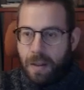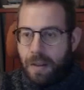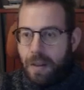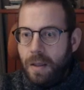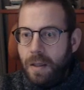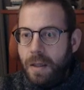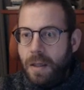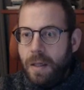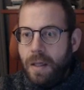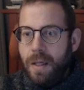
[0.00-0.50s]

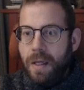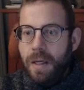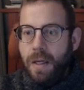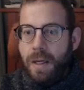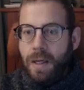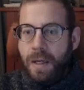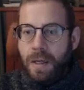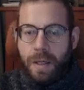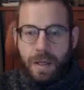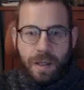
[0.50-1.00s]

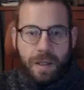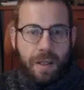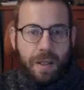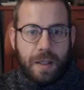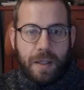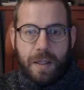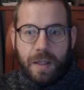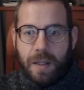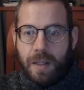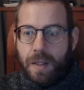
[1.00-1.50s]
And
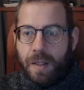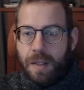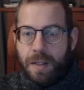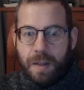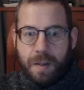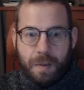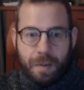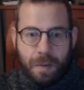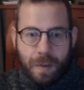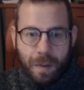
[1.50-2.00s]

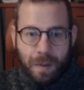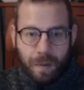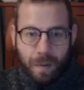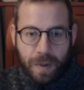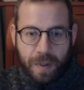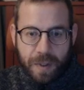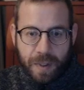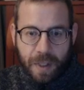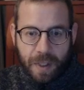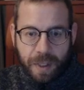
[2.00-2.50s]
what
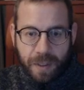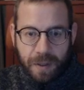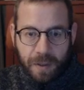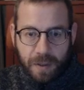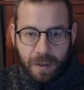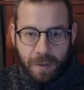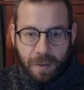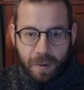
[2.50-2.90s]
was it called?